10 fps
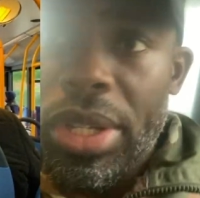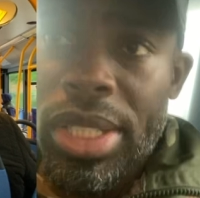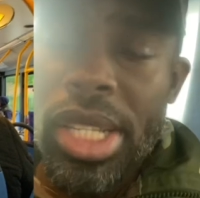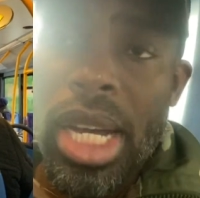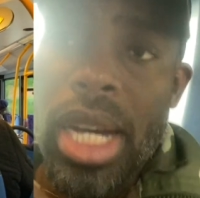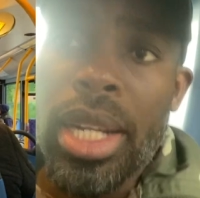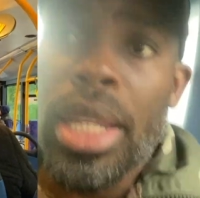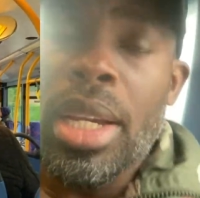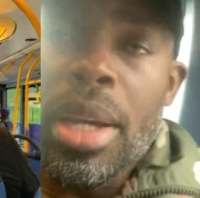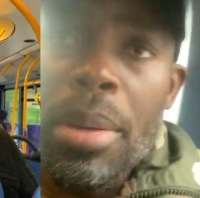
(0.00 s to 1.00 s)
entirely.
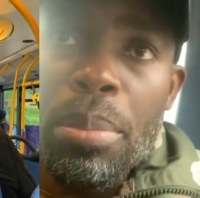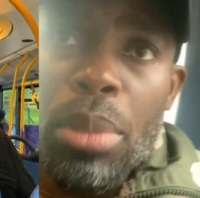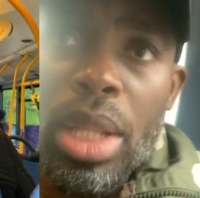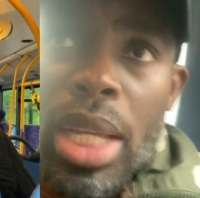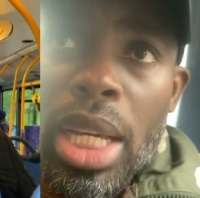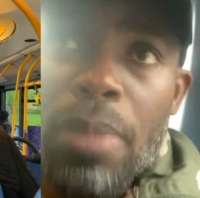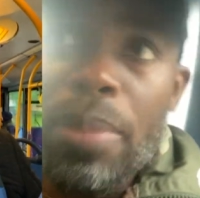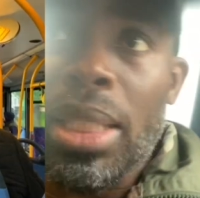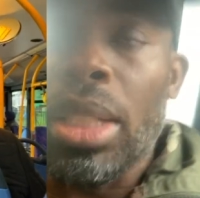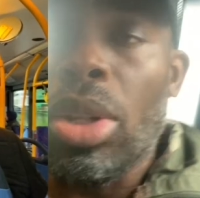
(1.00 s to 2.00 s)
But this
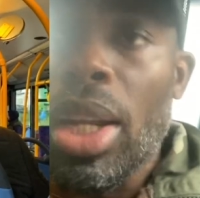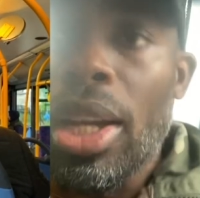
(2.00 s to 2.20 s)
particular